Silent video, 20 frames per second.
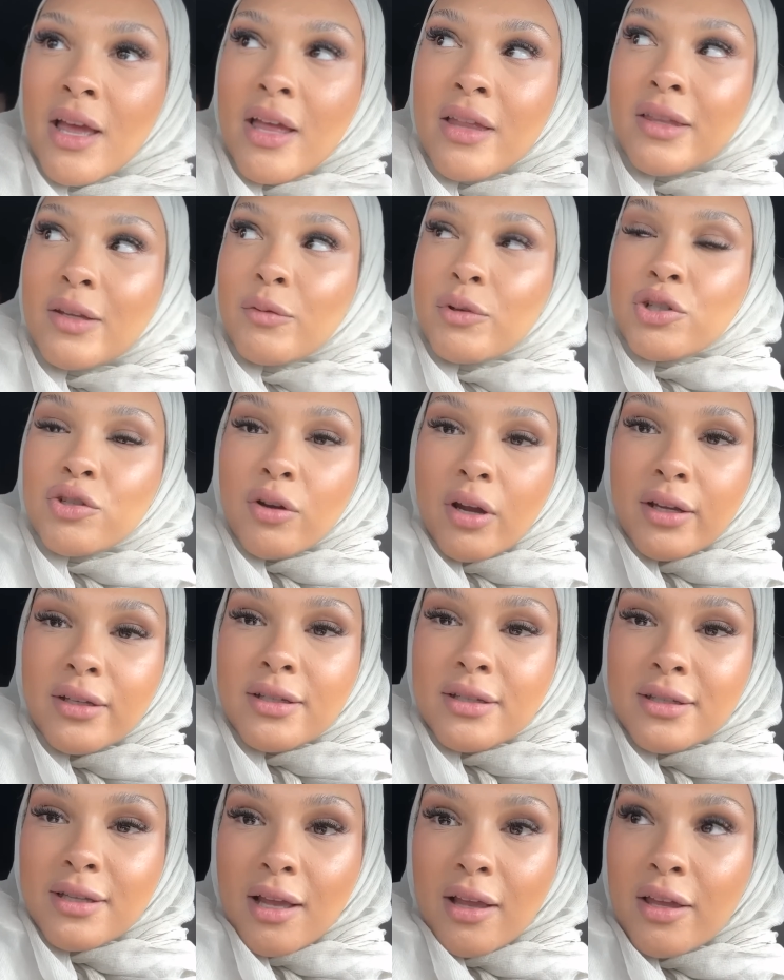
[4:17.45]
They were trying to
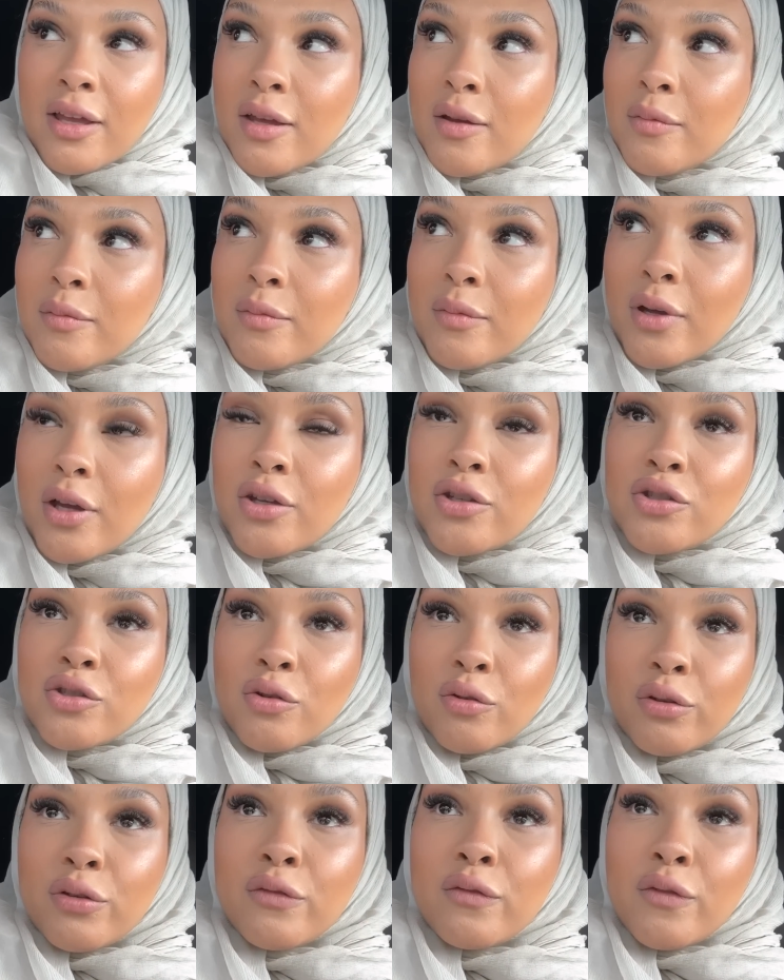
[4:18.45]
sell him a
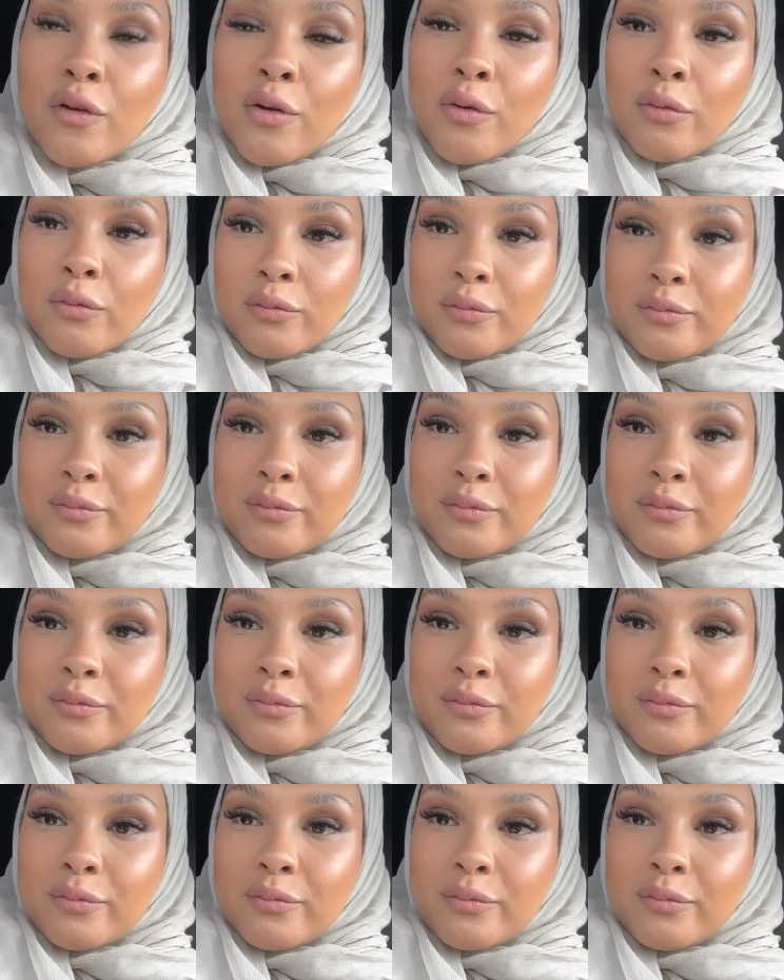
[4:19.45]
stolen phone.